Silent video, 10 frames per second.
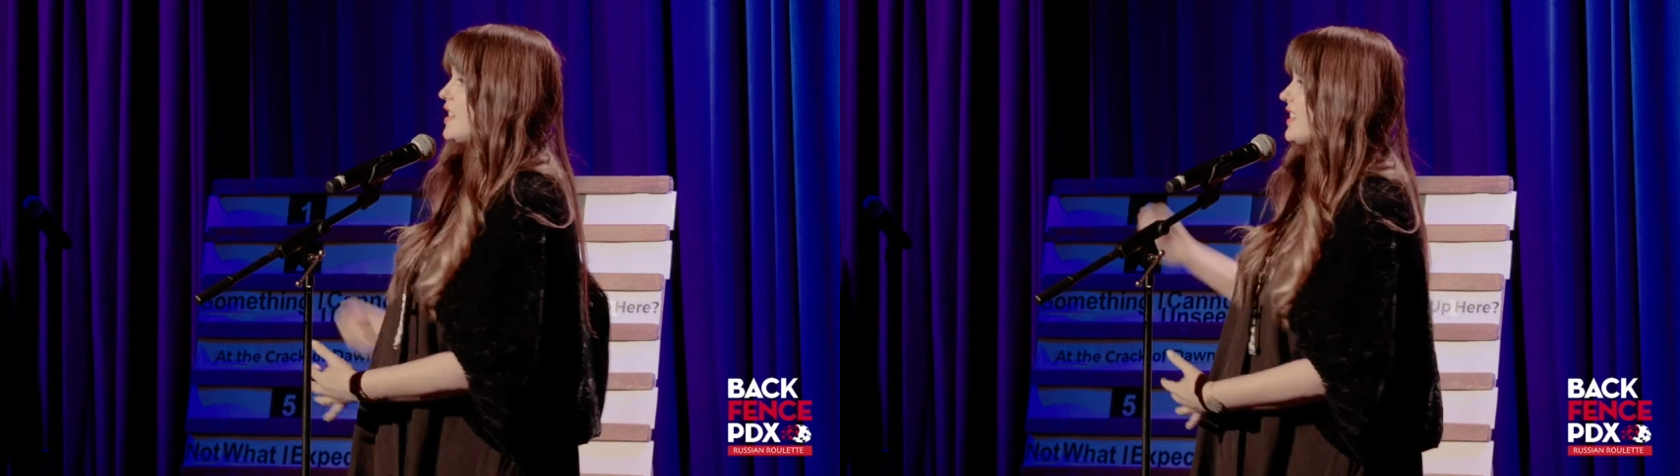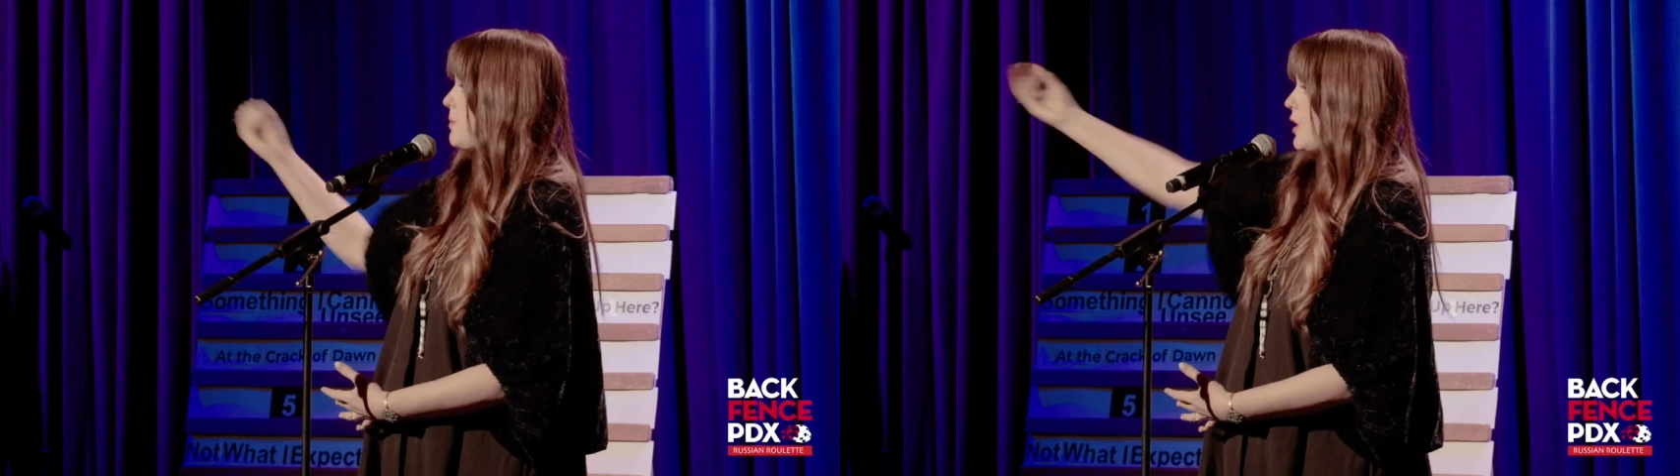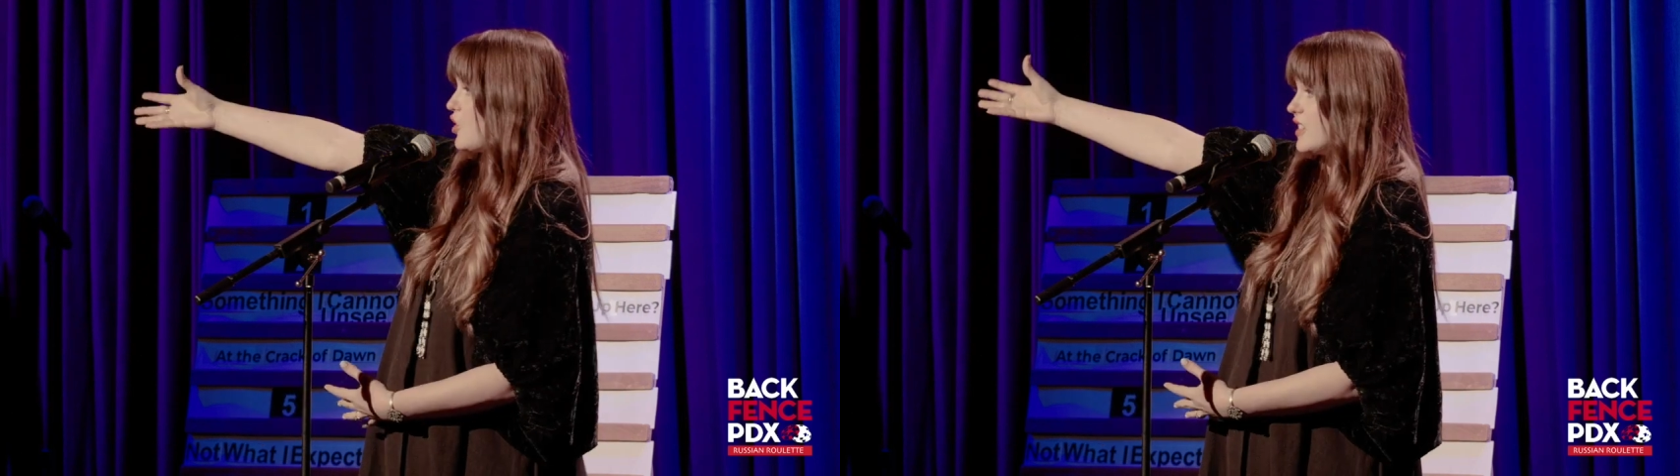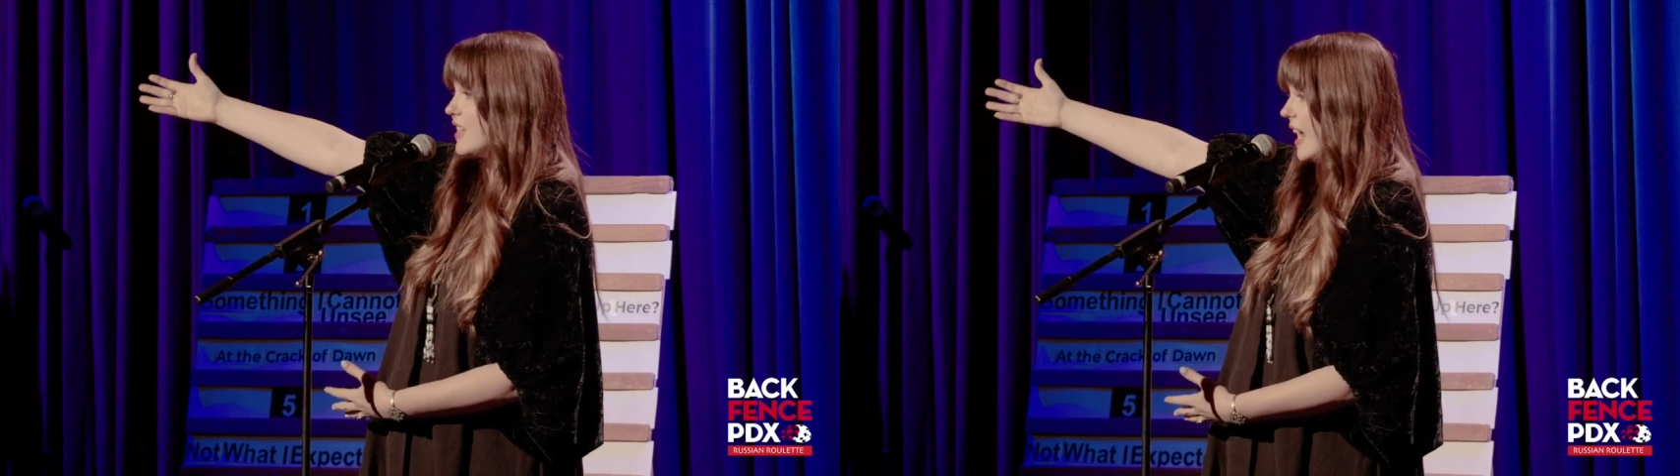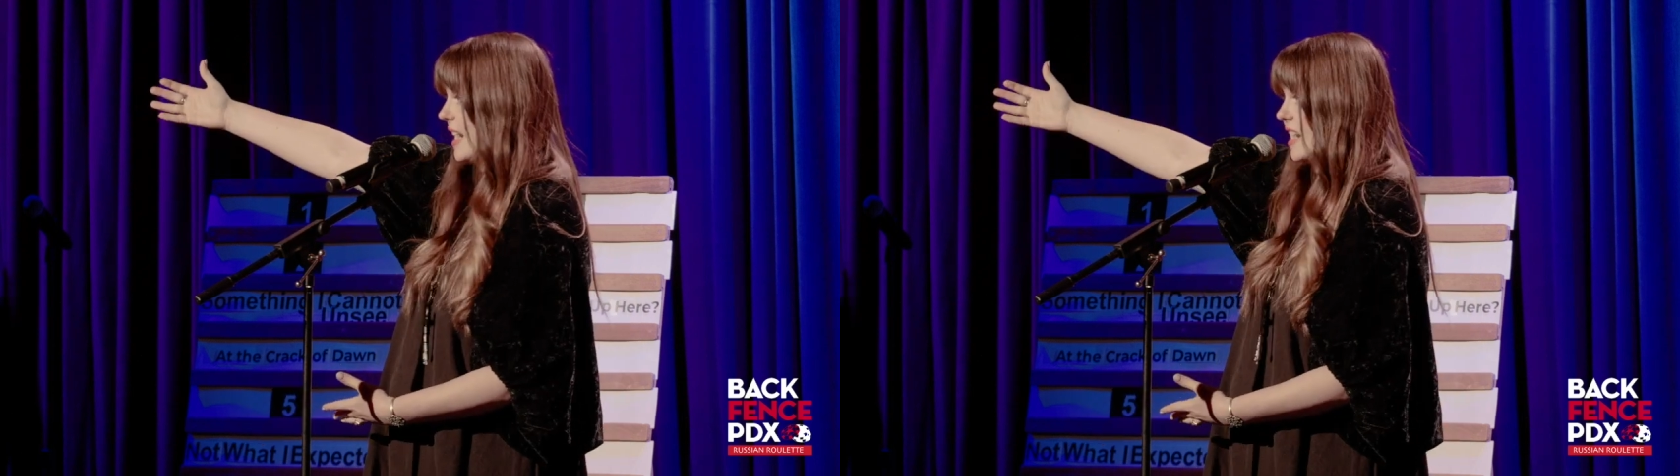disappears
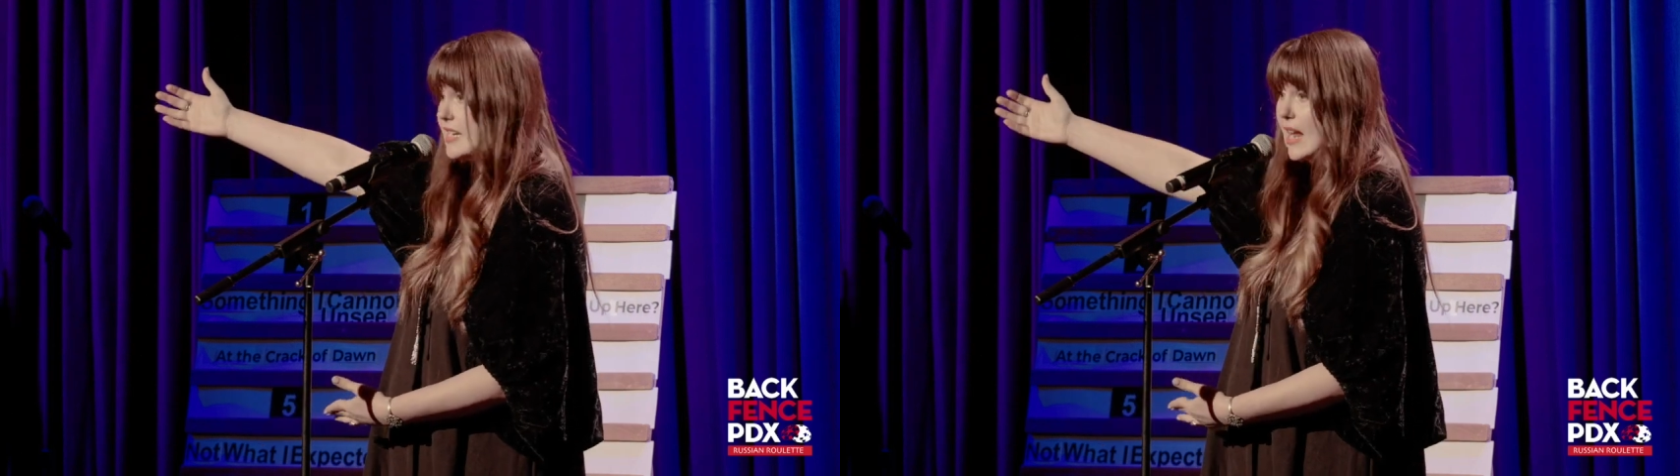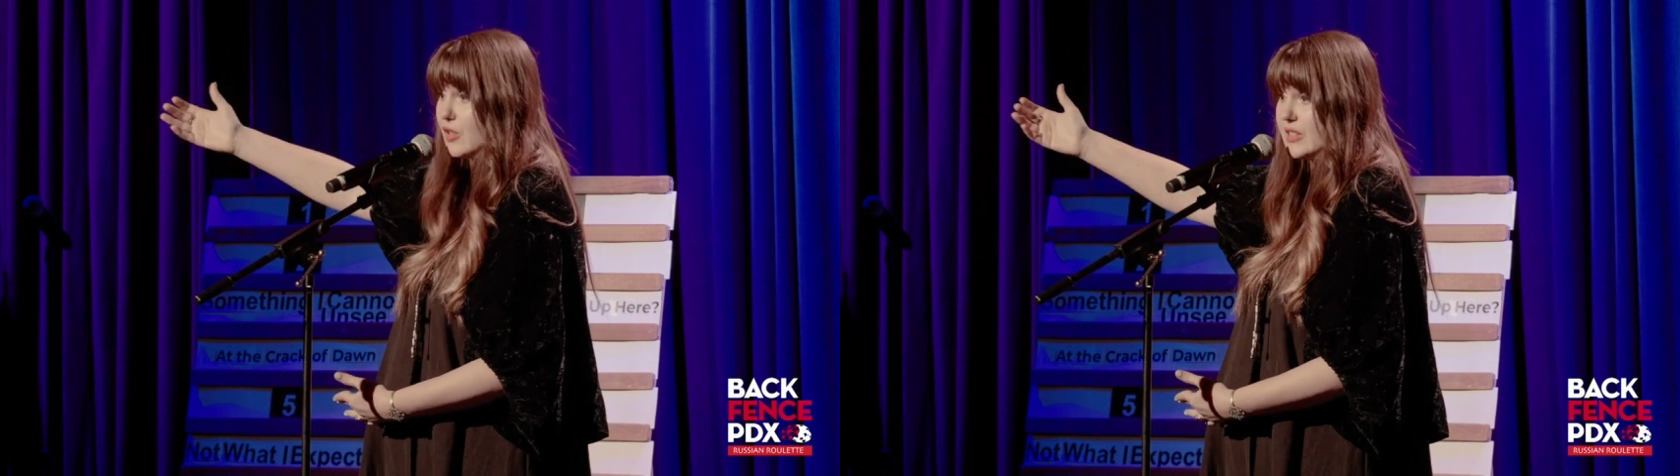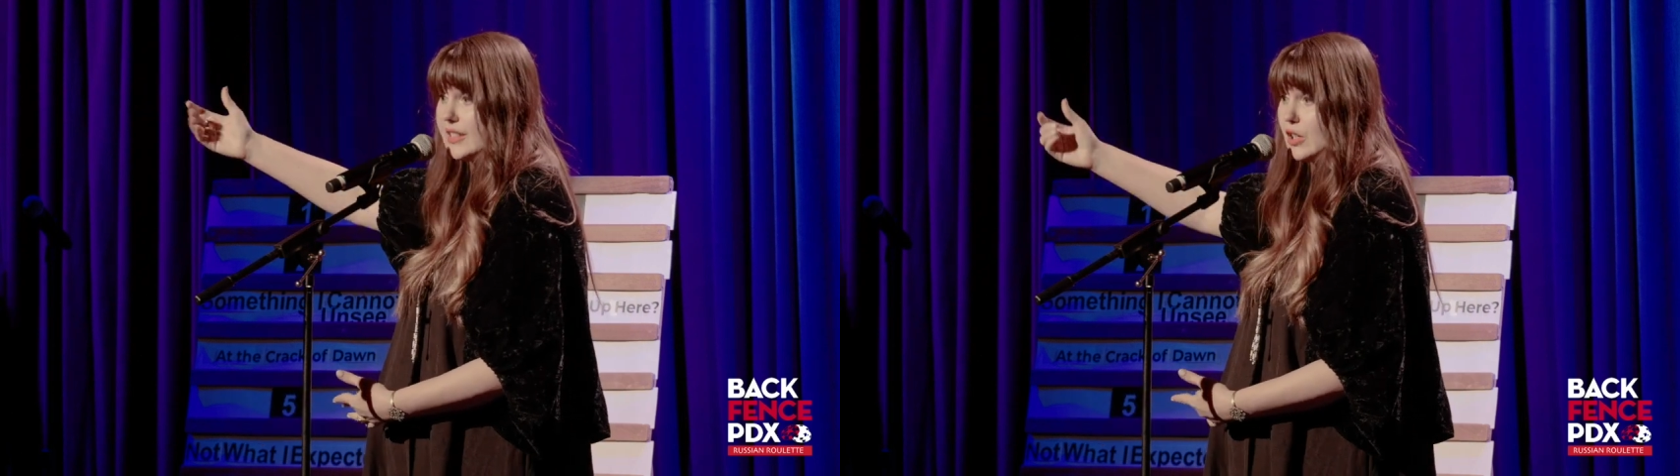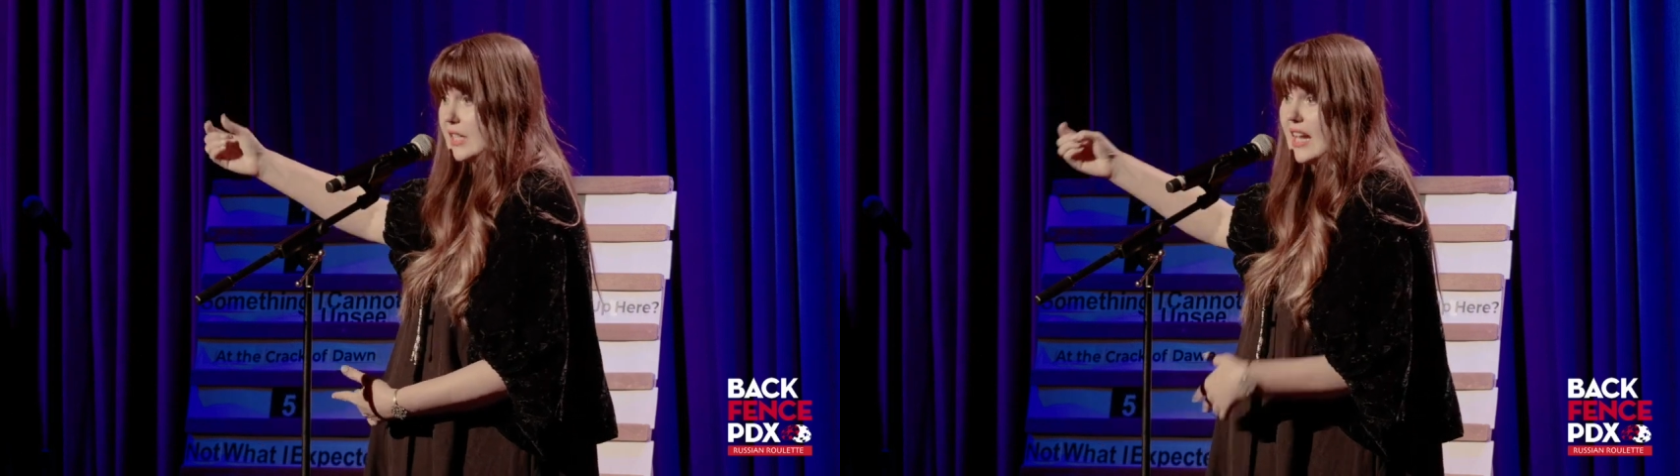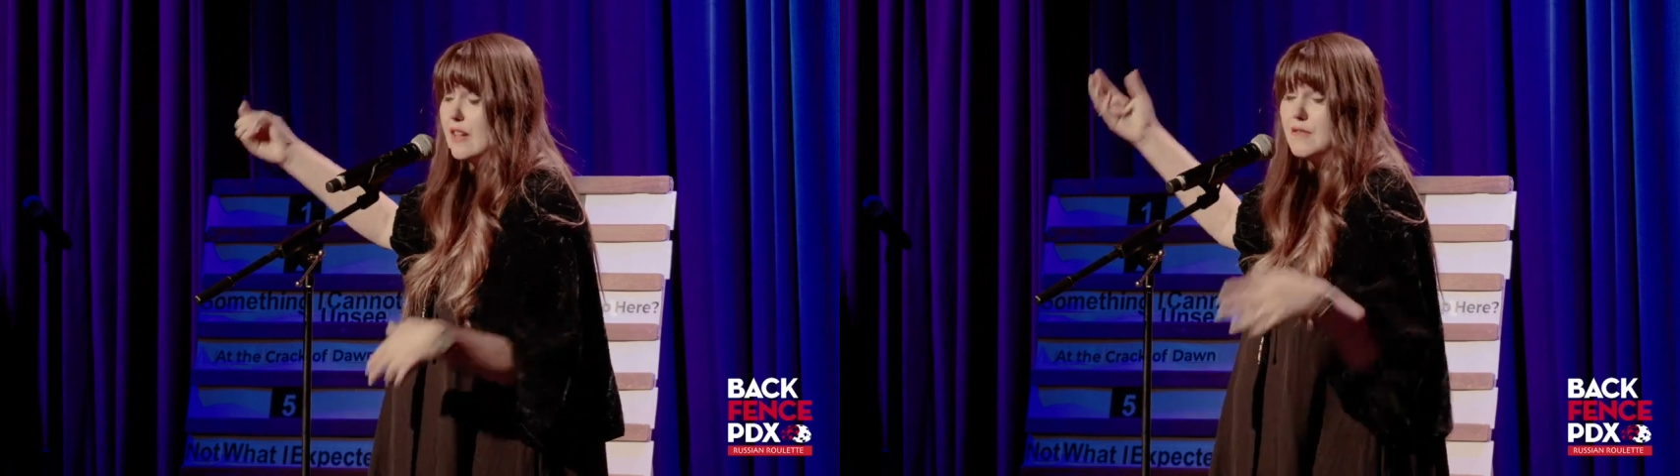into the night never see
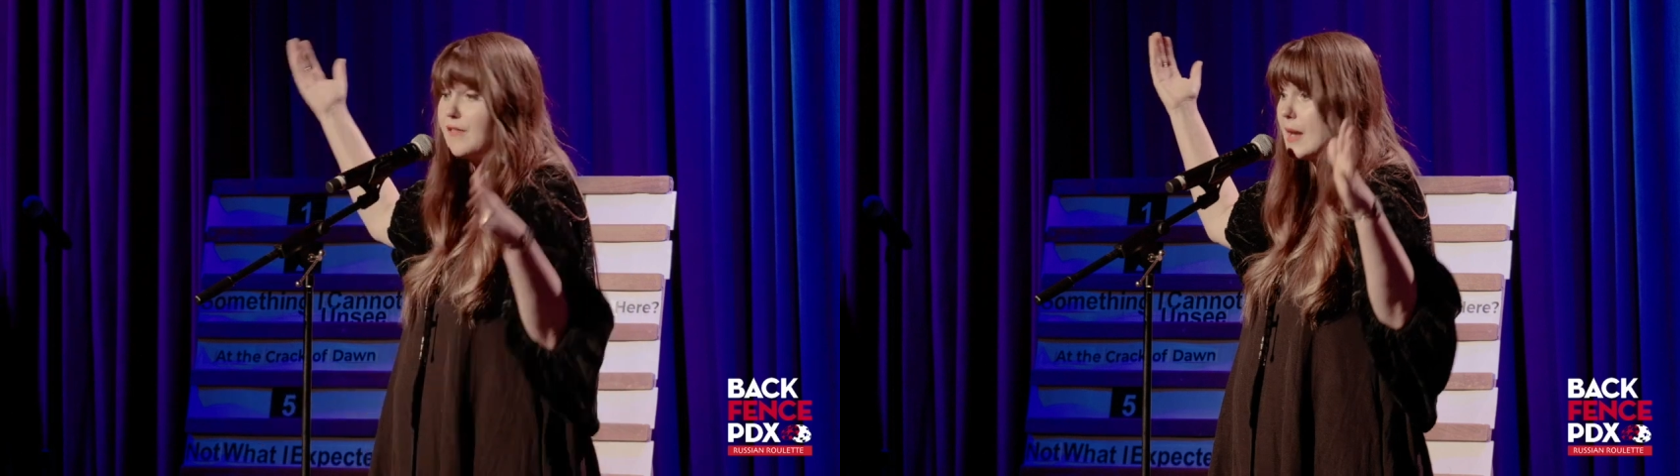her again